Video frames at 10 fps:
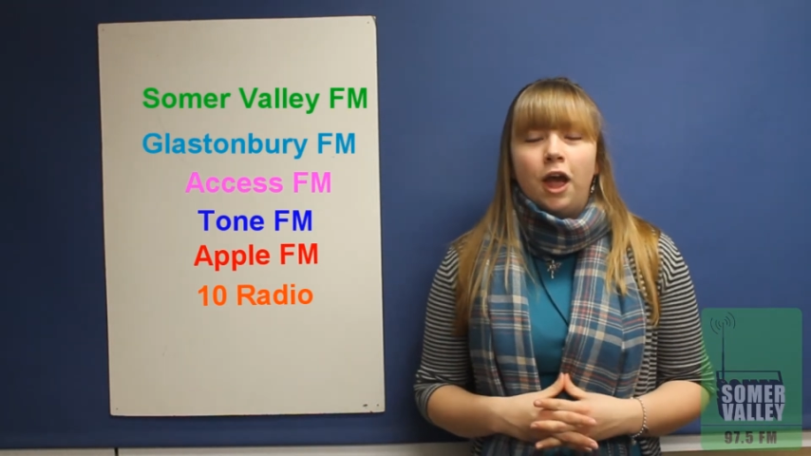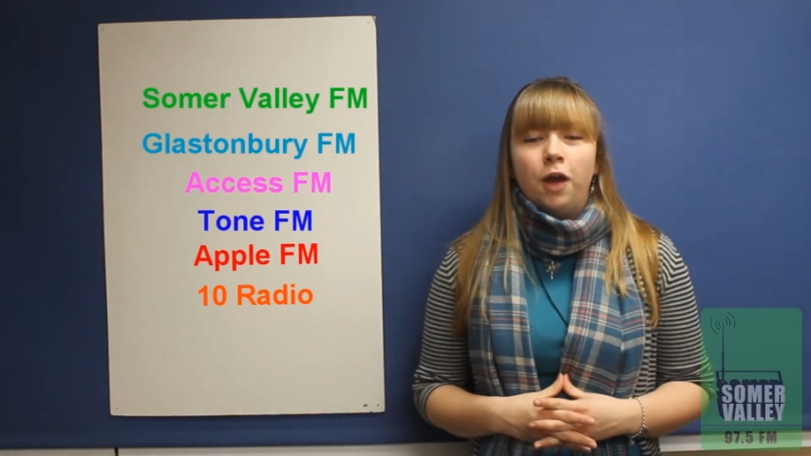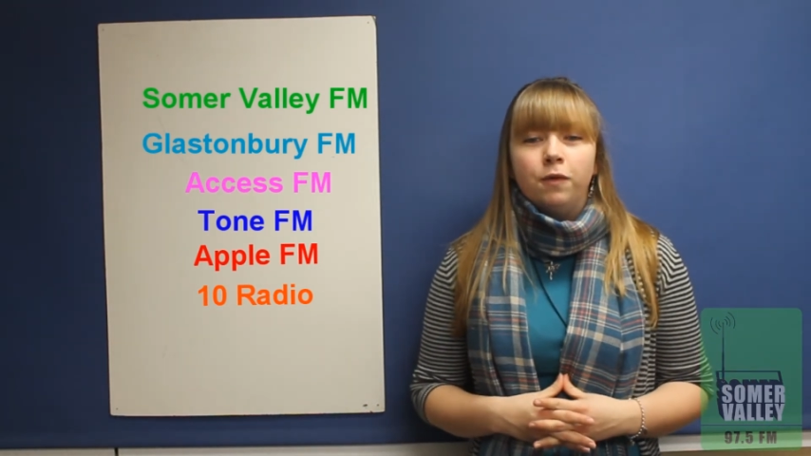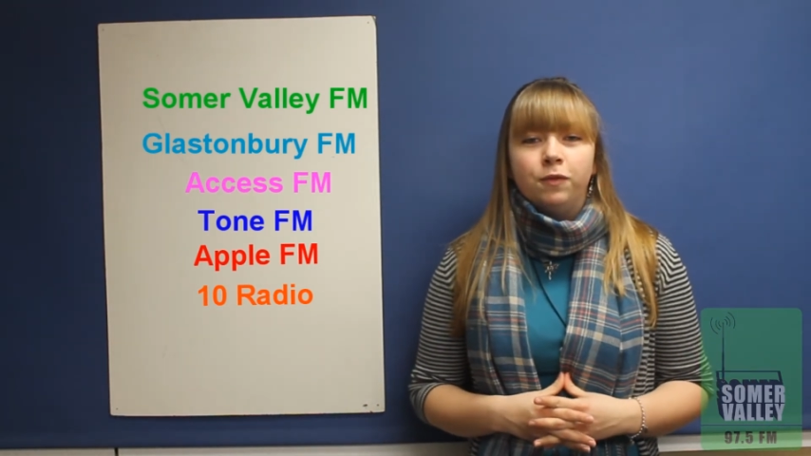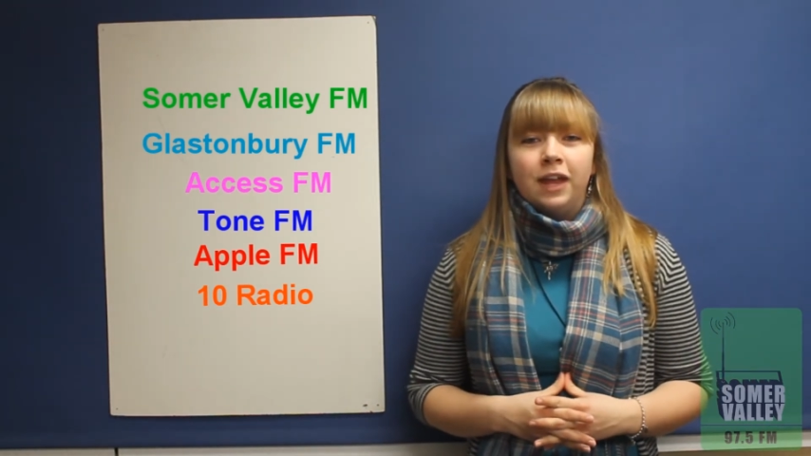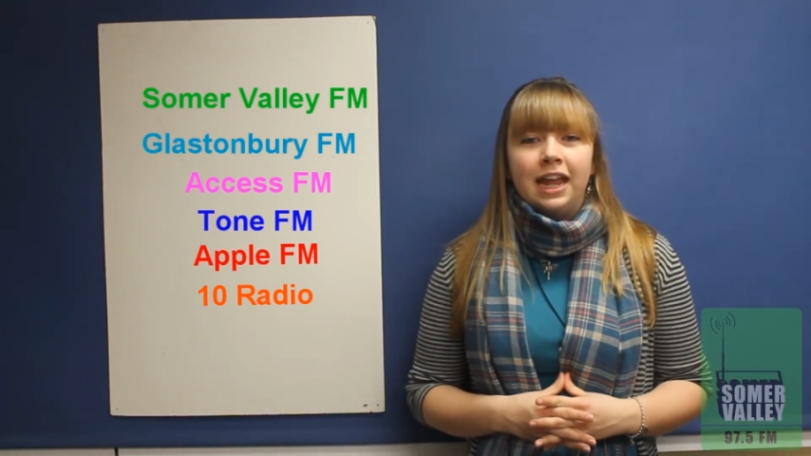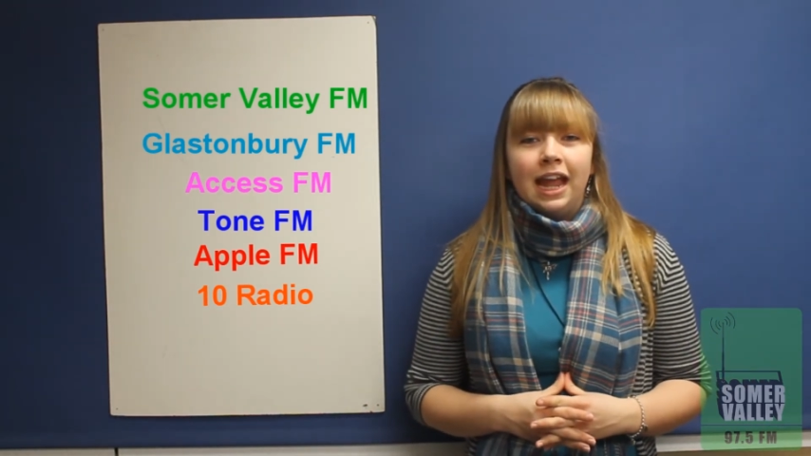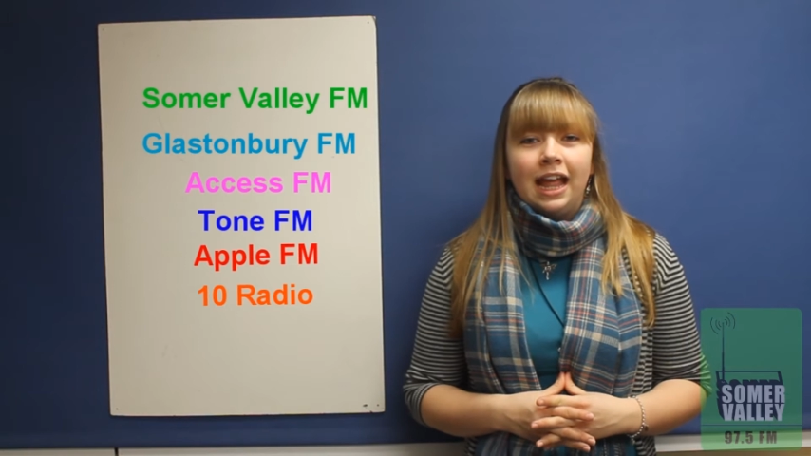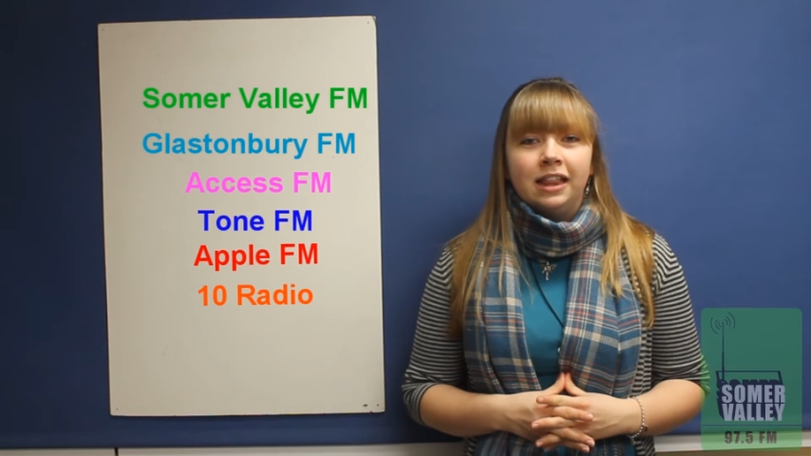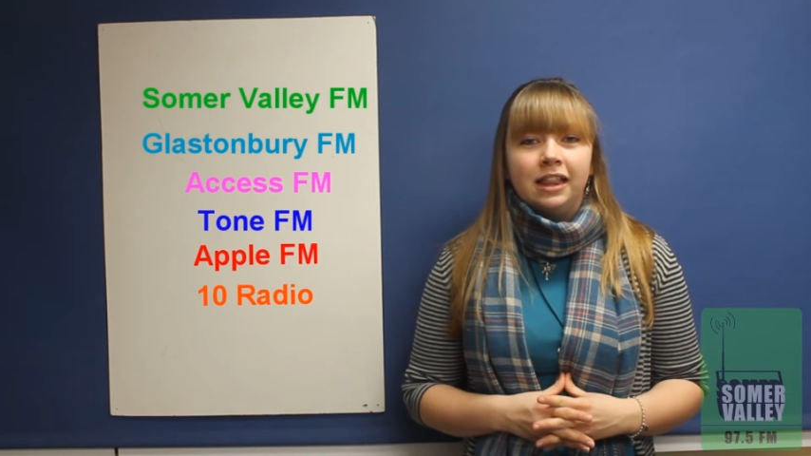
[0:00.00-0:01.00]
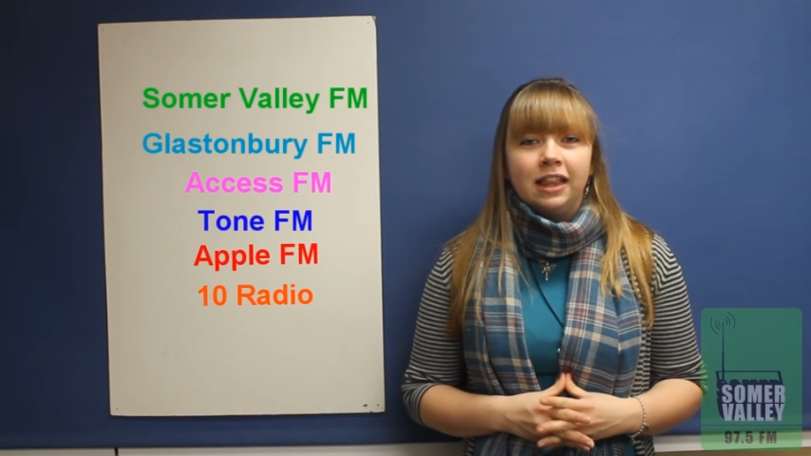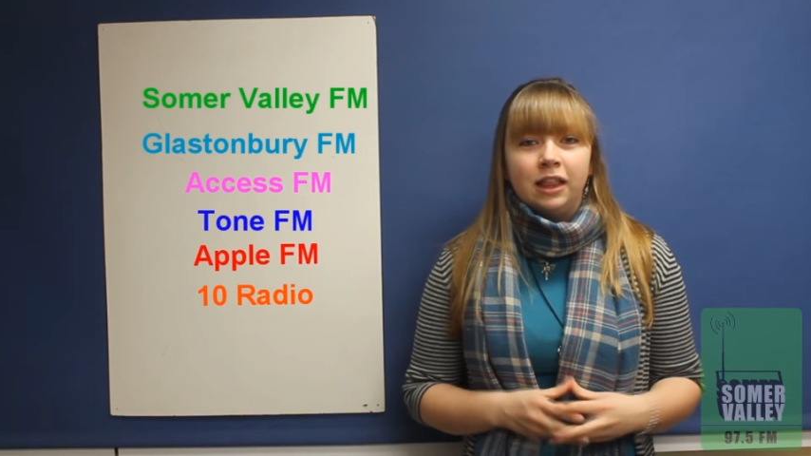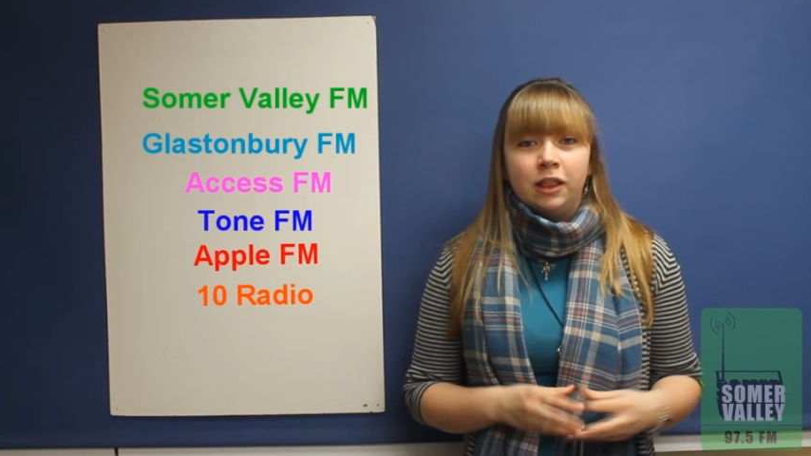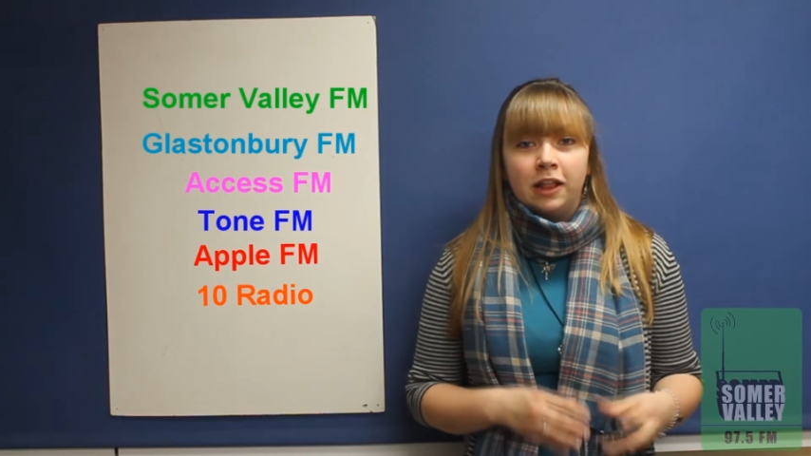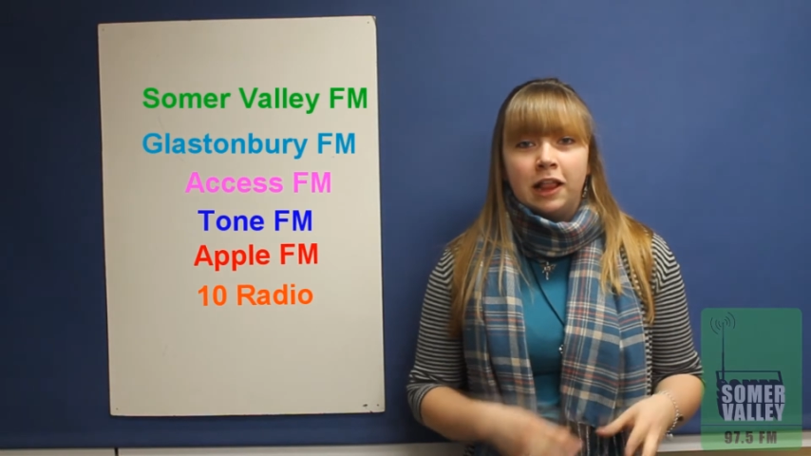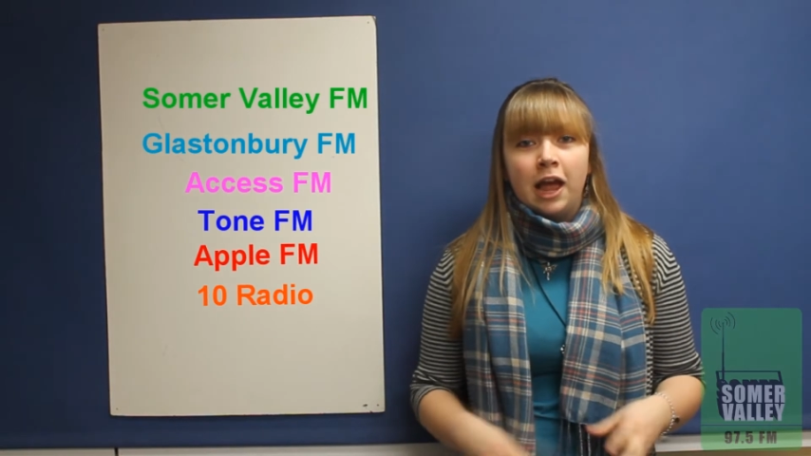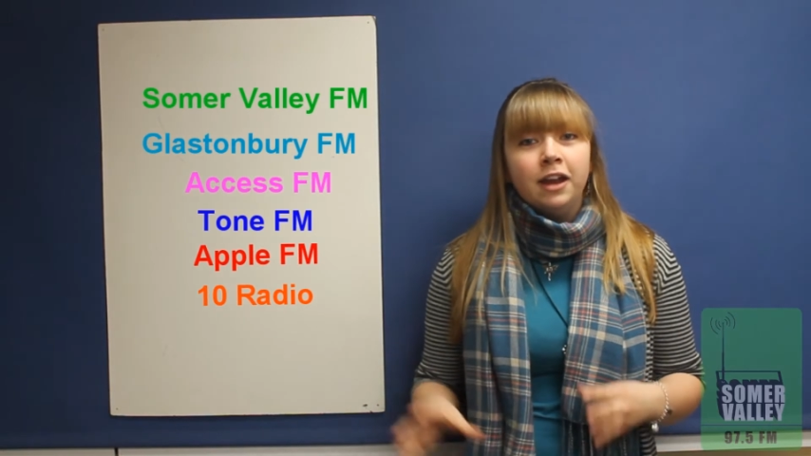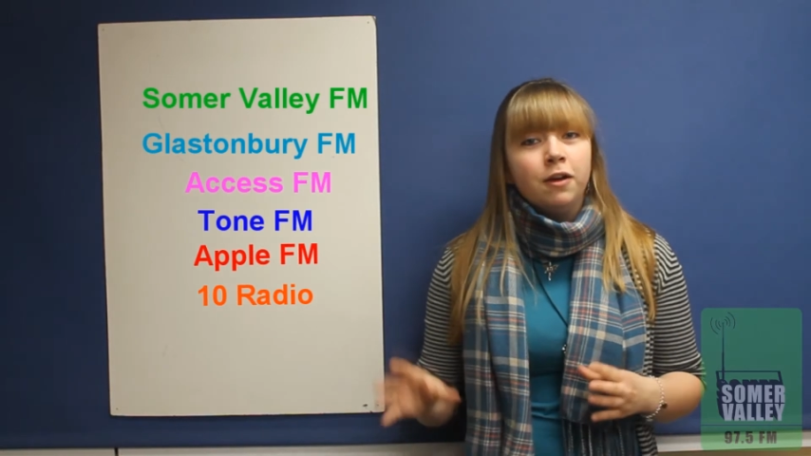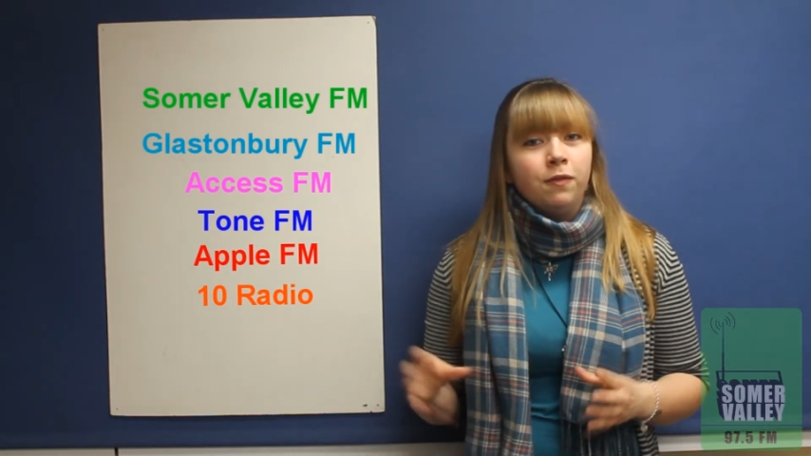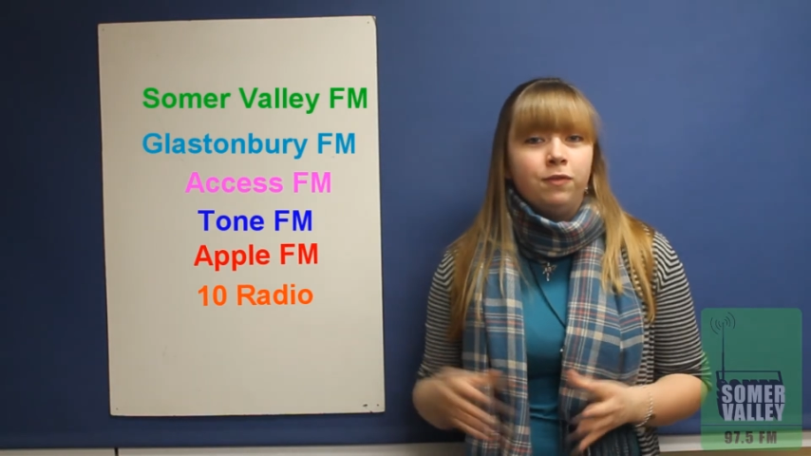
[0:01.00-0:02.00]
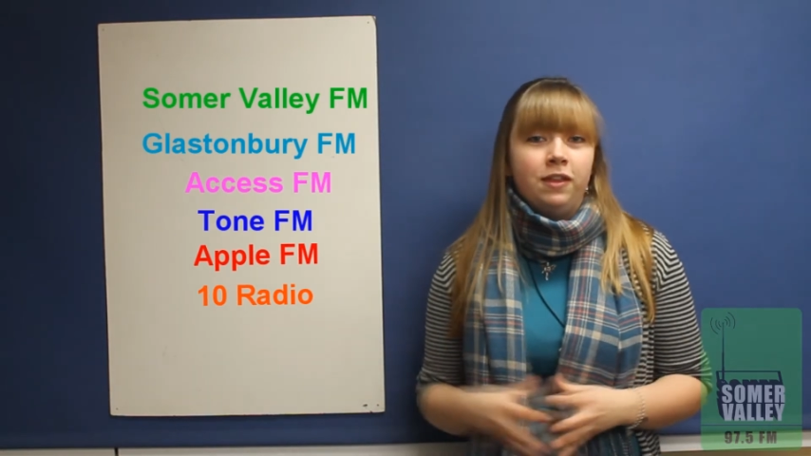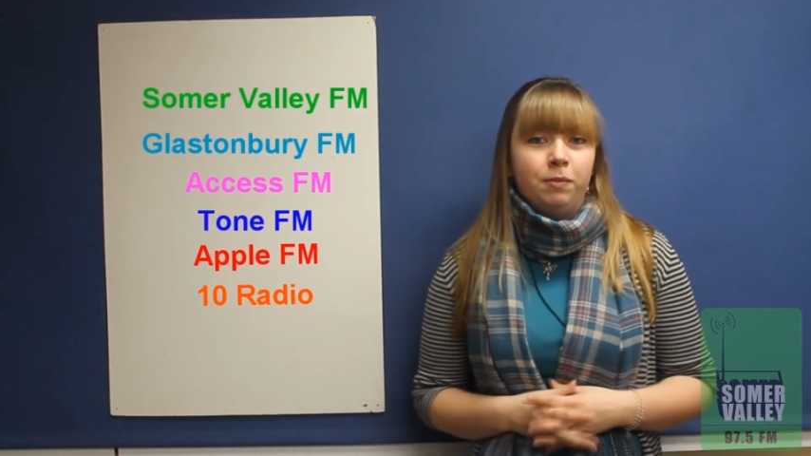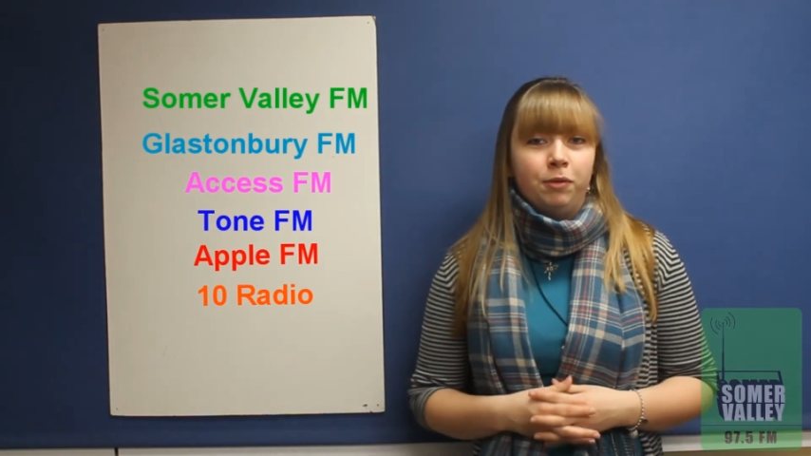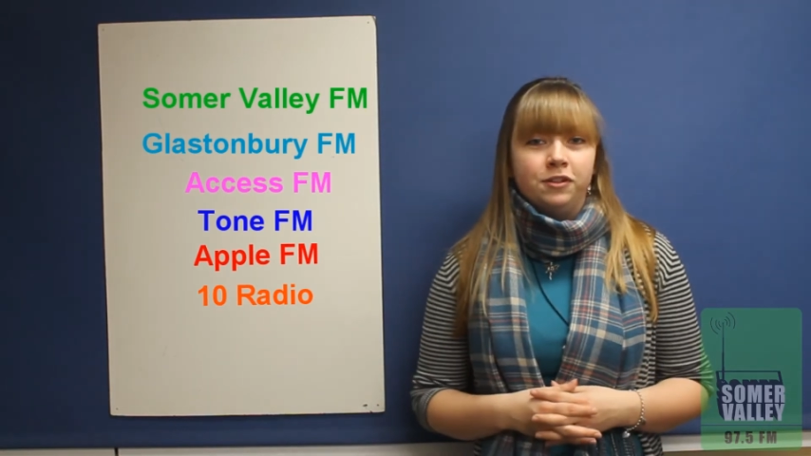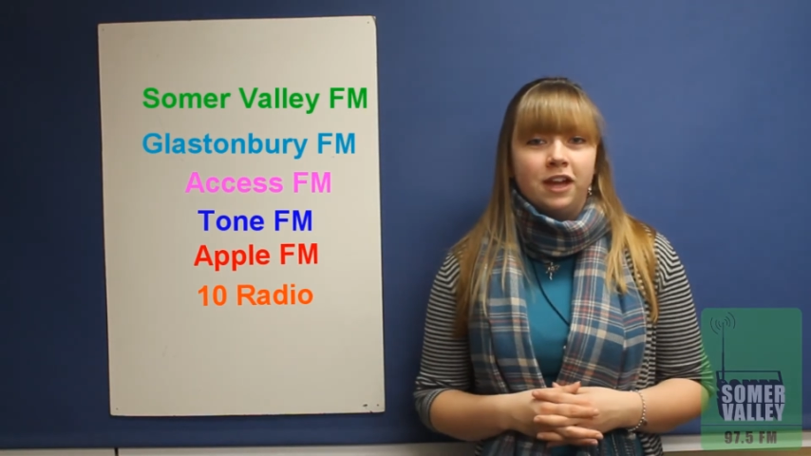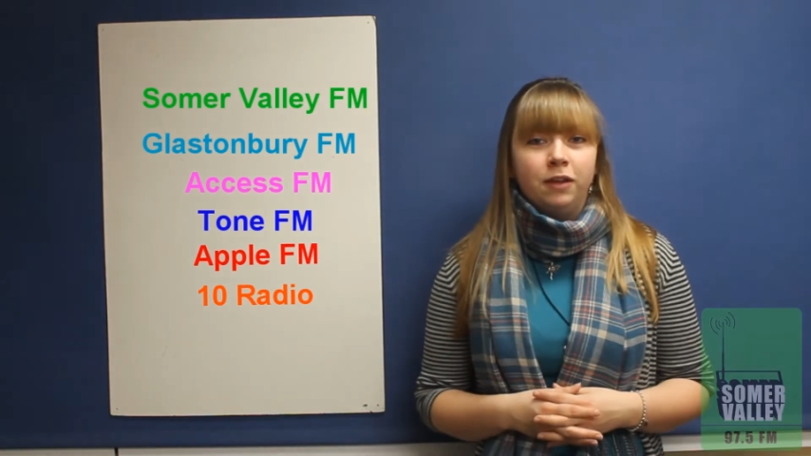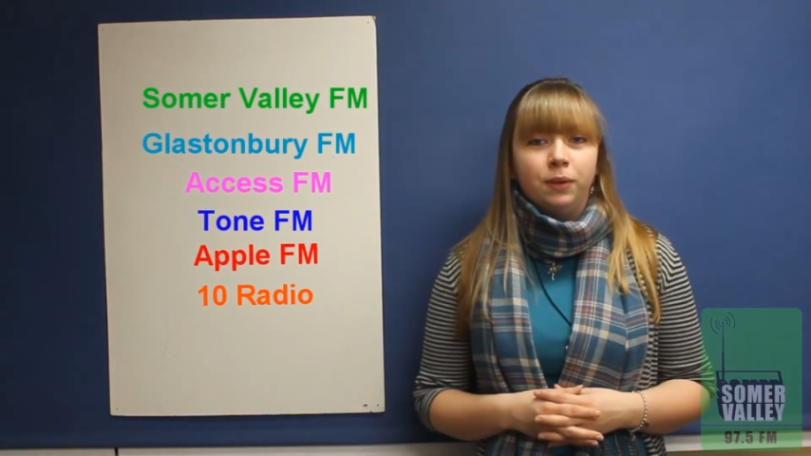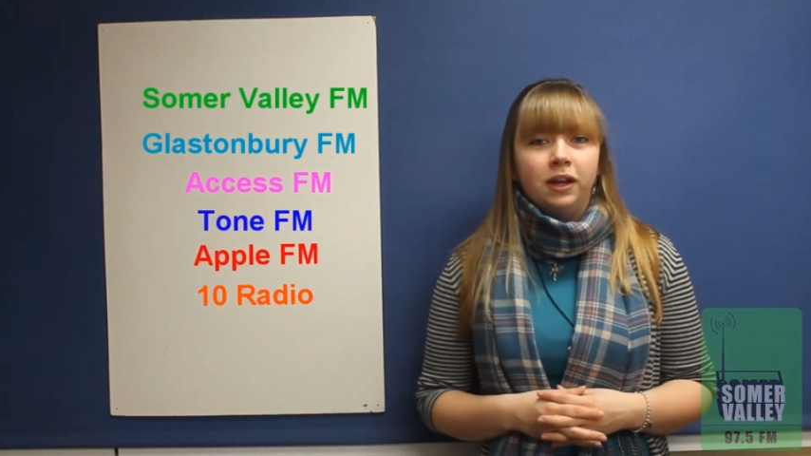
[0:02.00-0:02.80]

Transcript: Hopefully in the line of this project,